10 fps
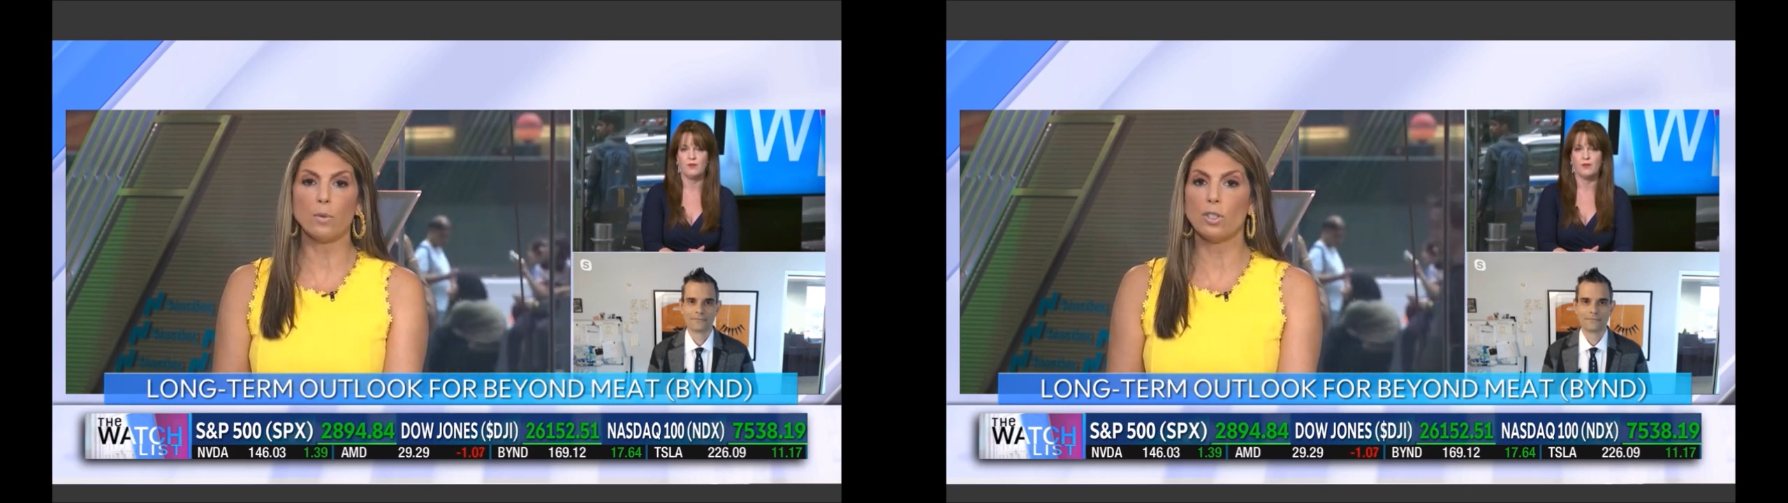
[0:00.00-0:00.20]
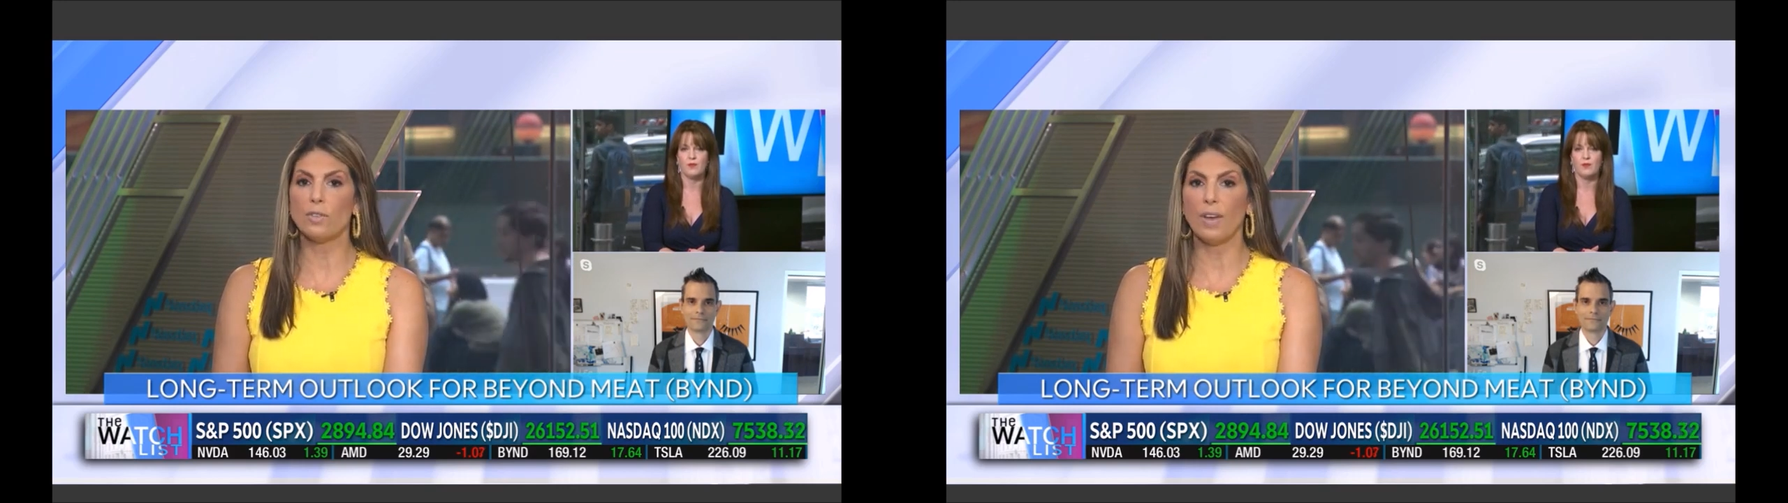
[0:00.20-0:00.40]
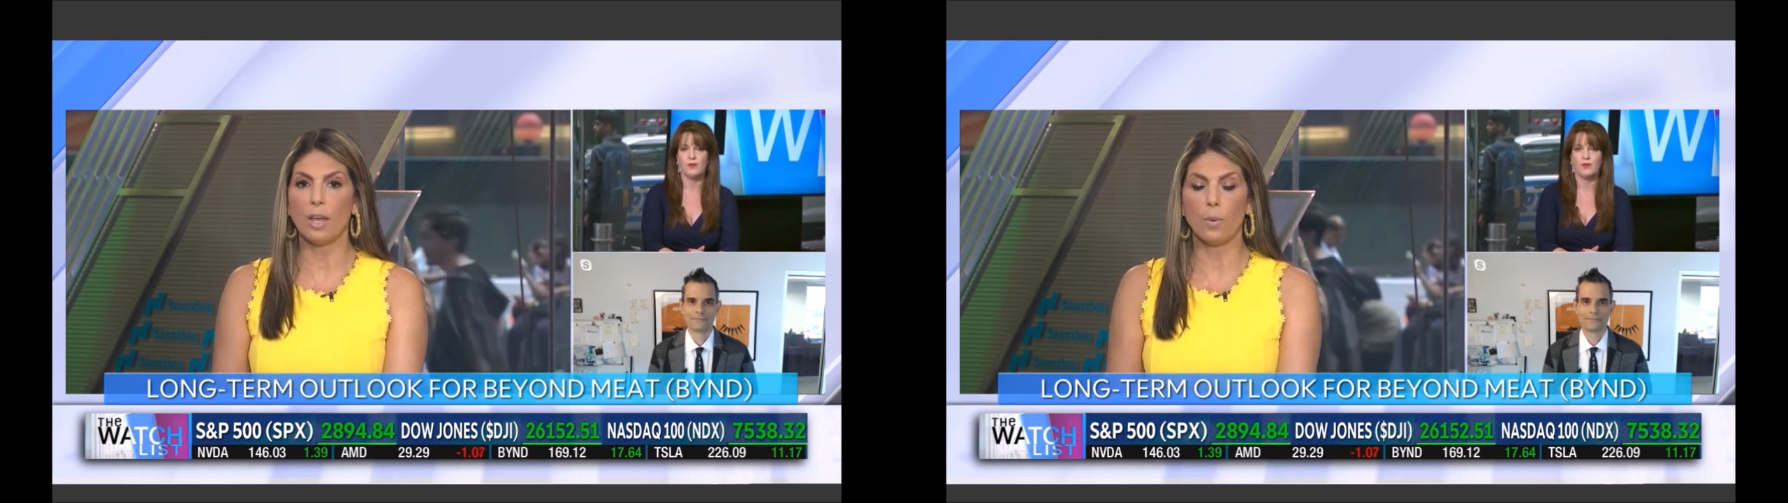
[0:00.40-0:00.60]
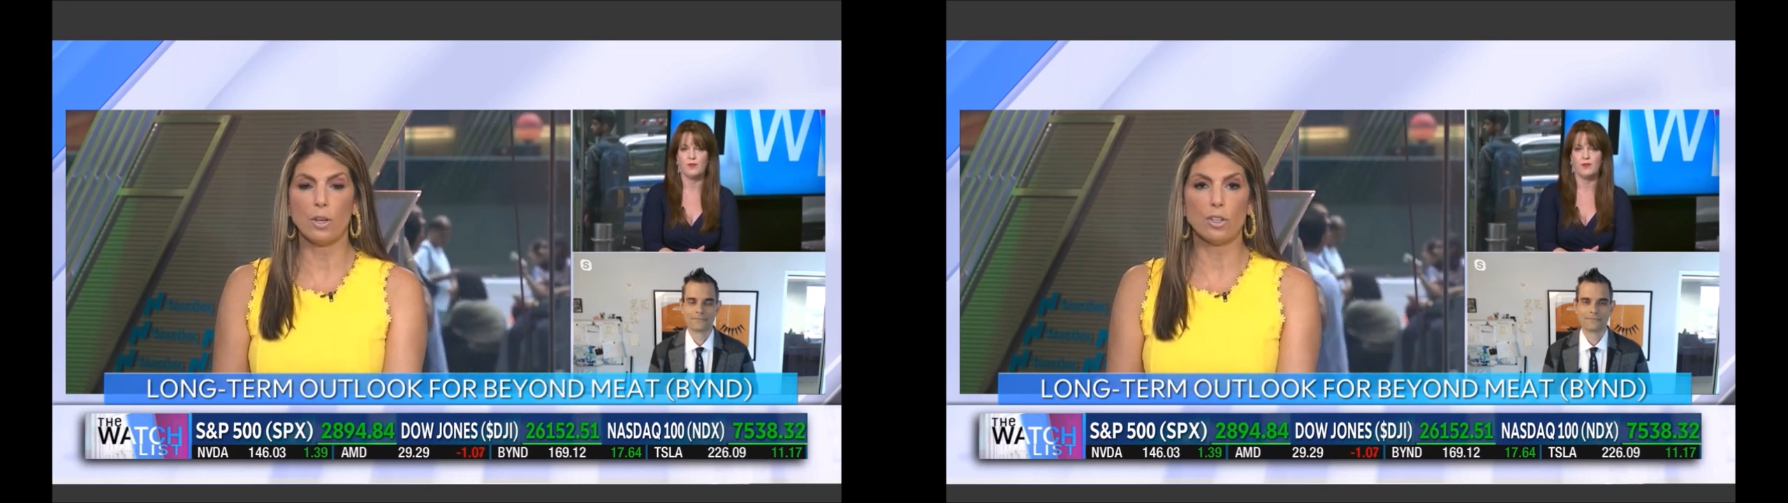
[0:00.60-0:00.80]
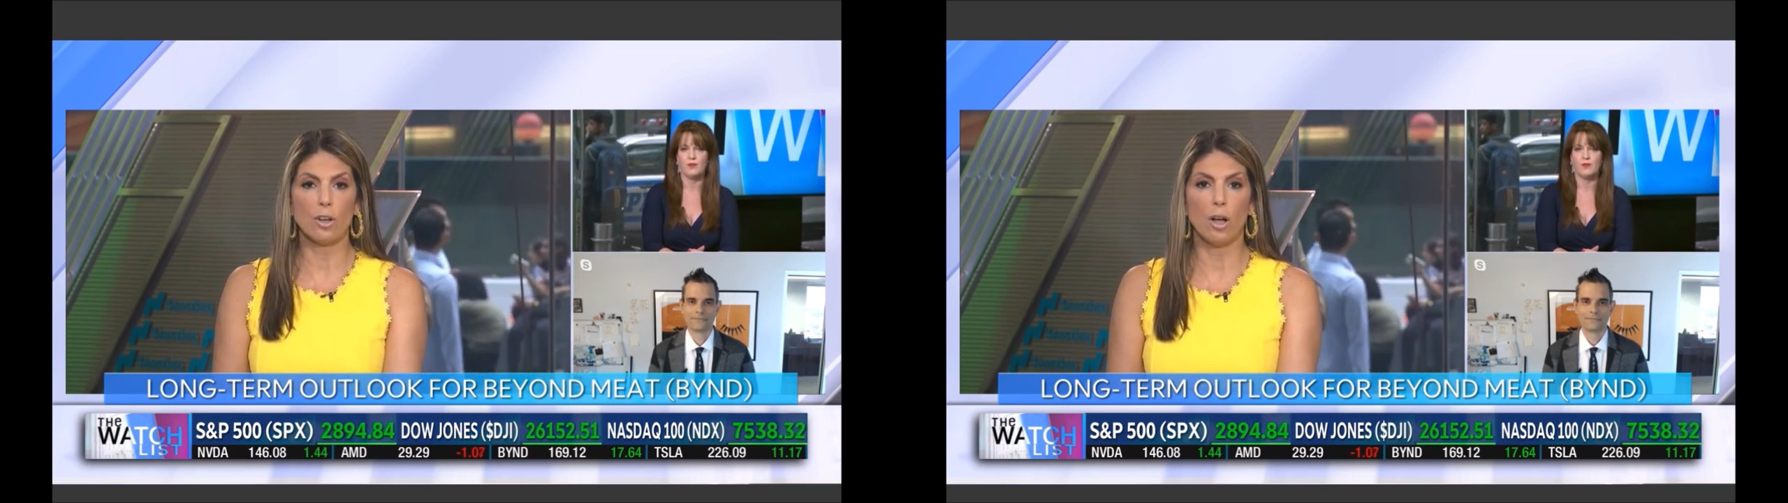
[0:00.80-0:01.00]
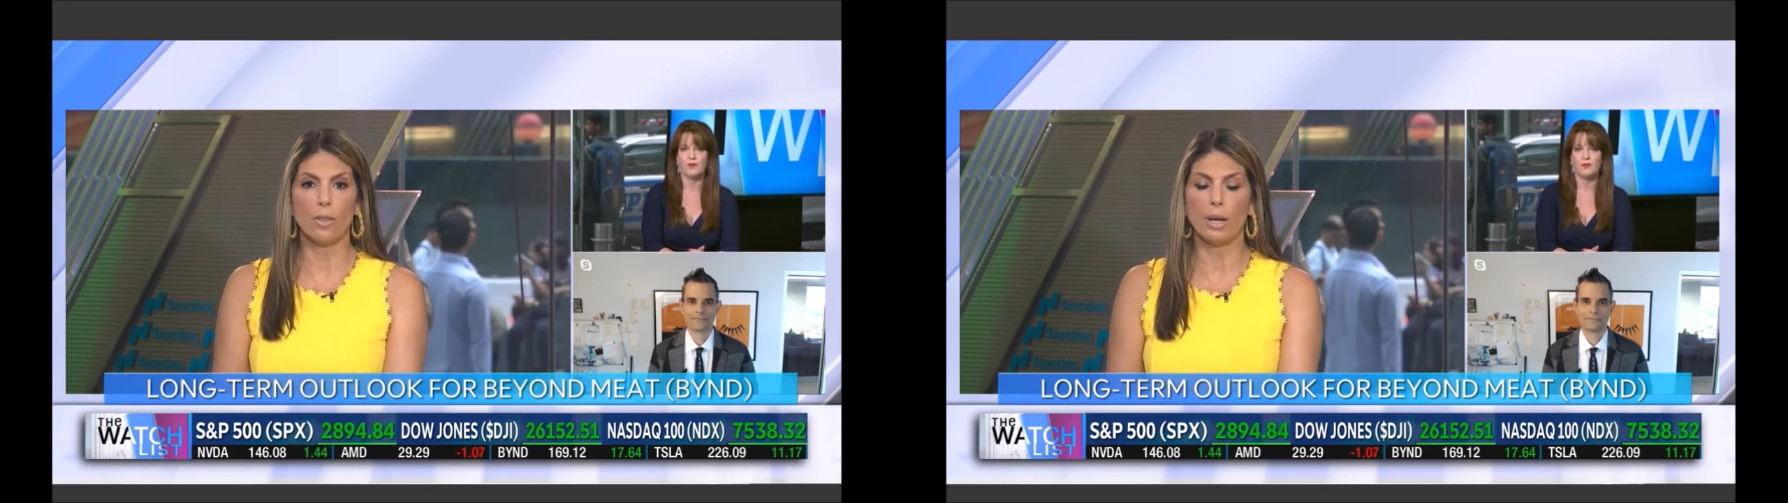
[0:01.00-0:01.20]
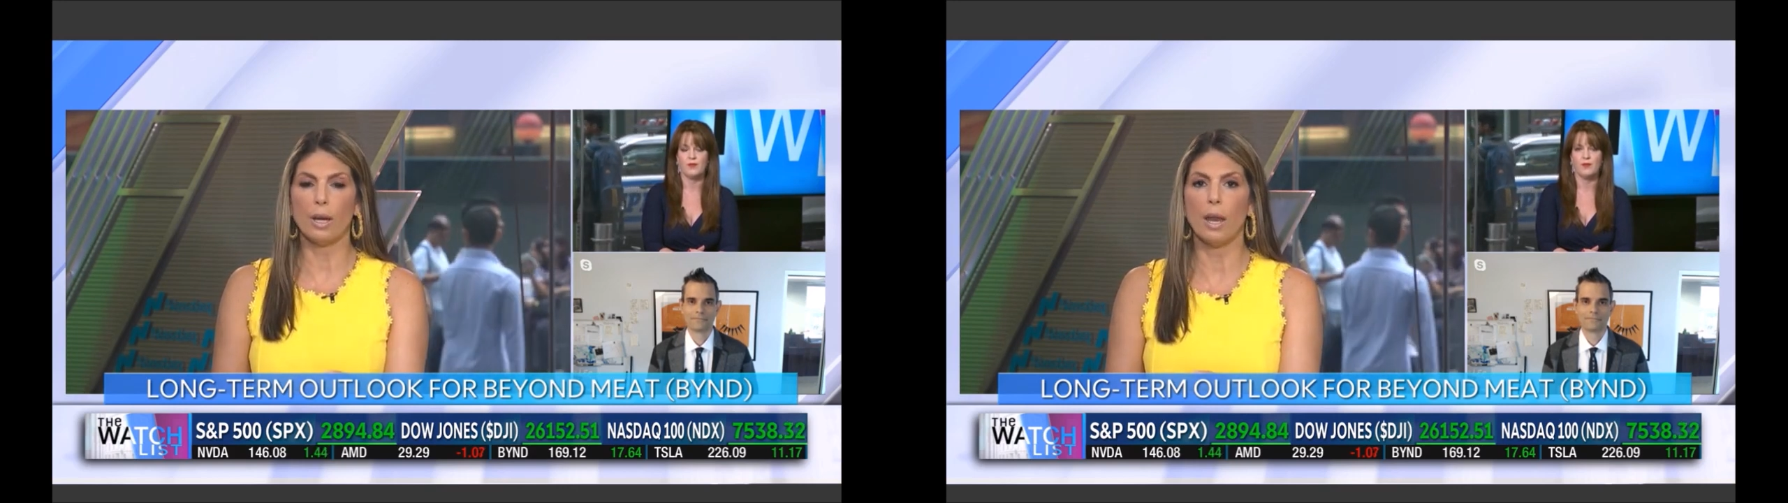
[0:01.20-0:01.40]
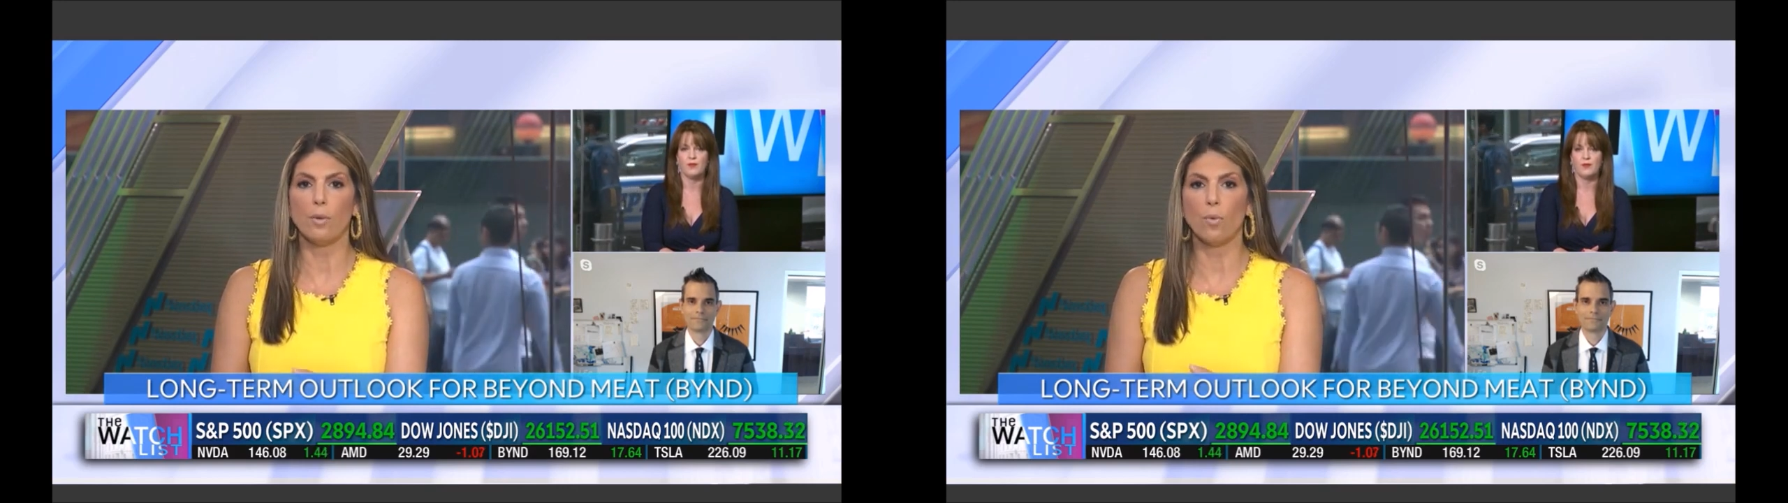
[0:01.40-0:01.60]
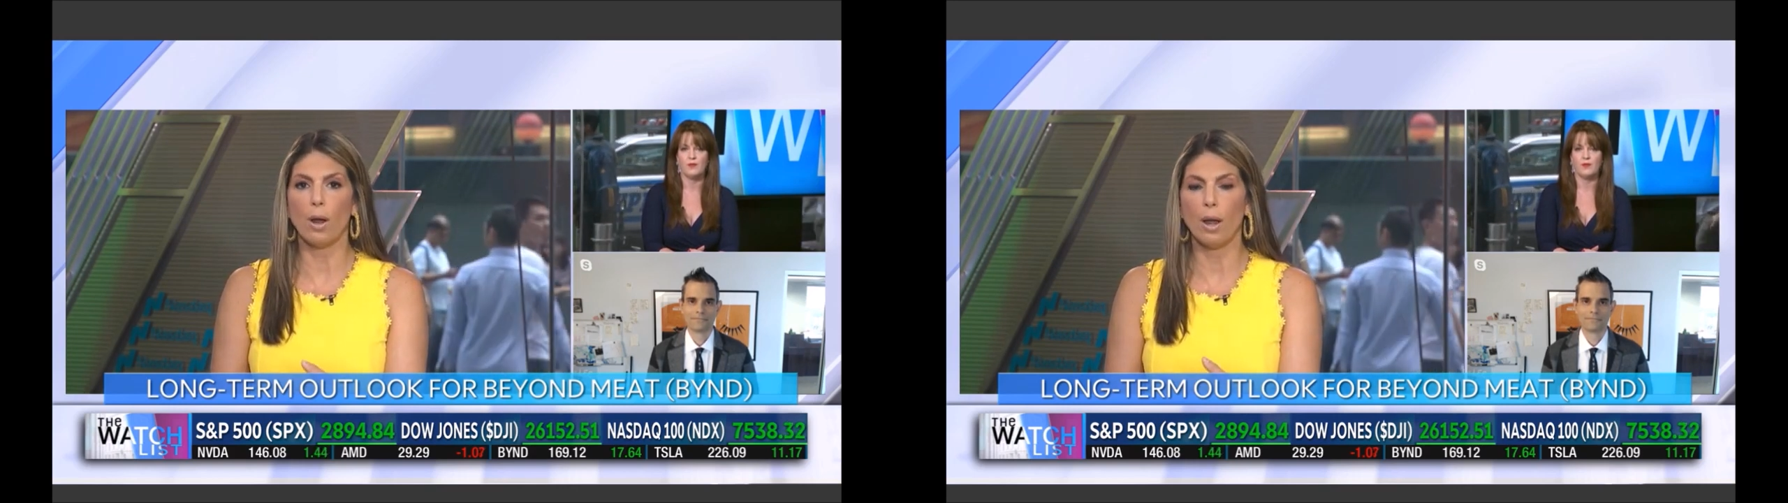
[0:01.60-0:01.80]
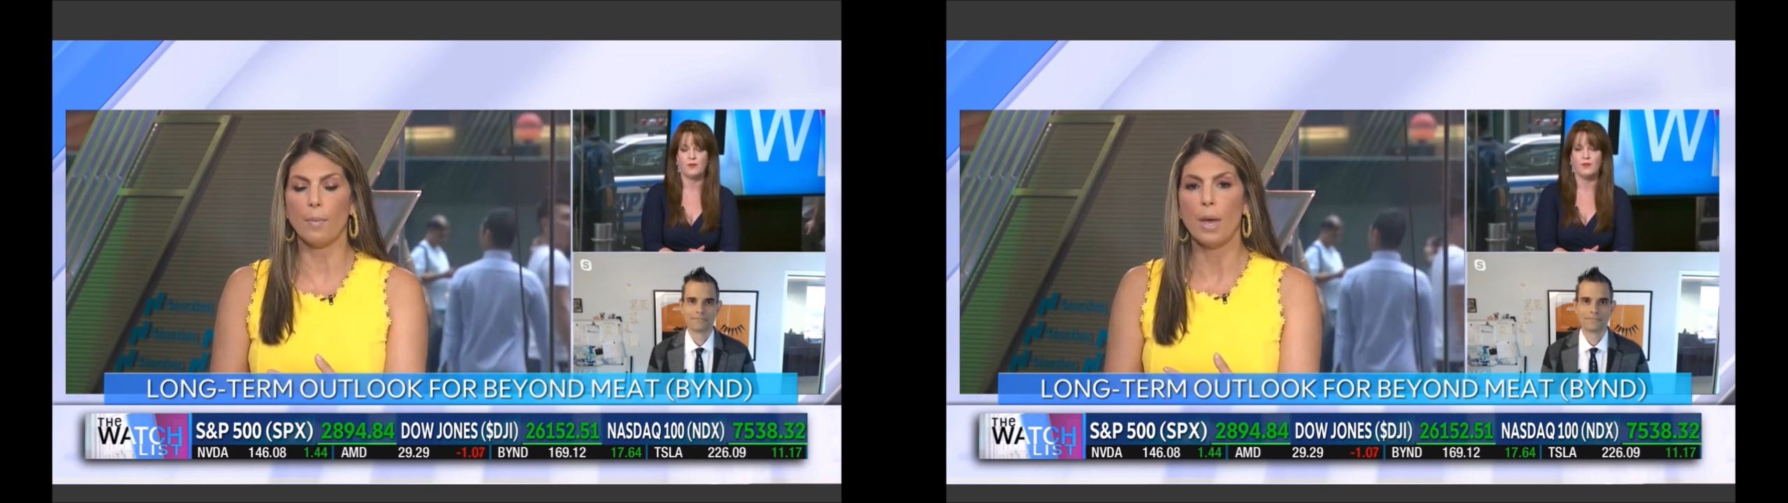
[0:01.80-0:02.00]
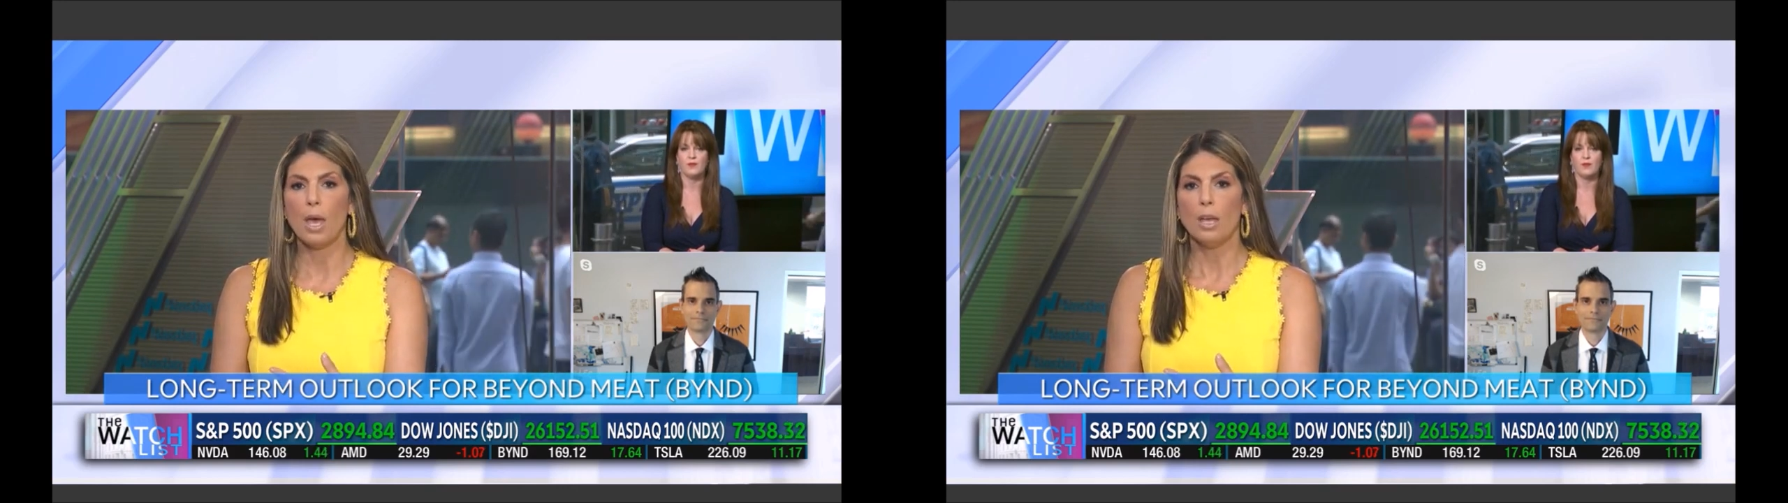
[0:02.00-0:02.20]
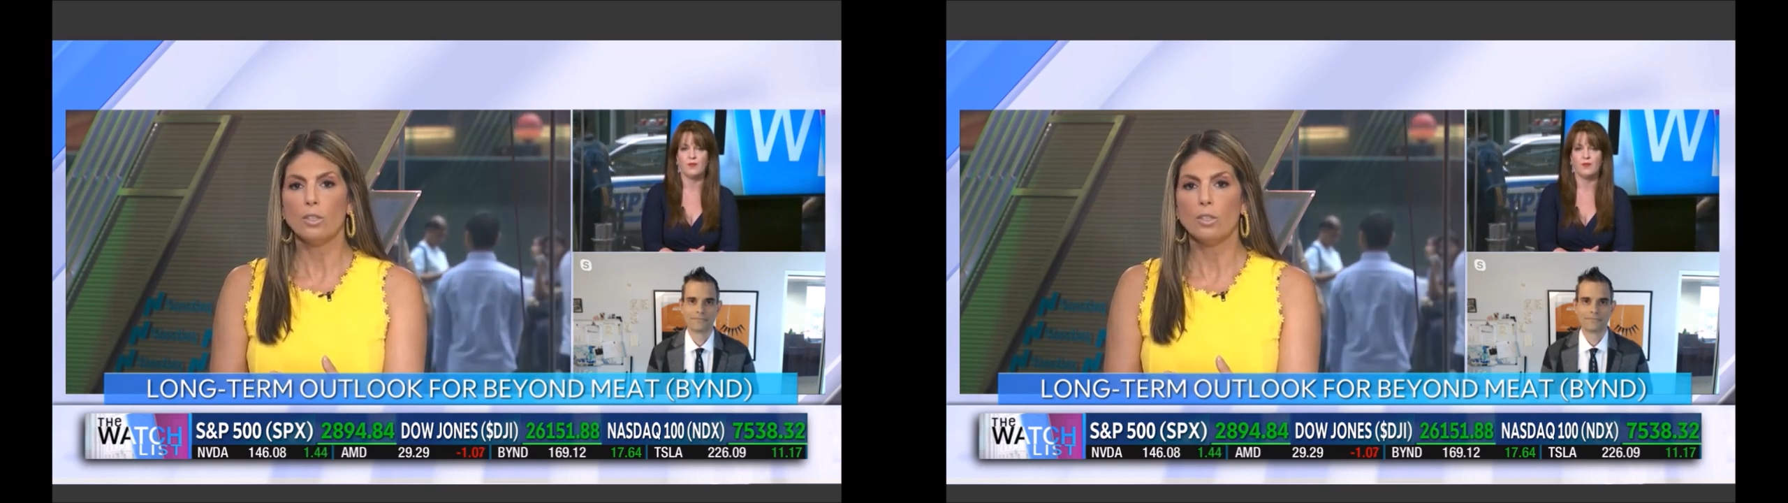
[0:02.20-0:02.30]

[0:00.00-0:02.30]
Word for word: It was just a valuation call that it had run up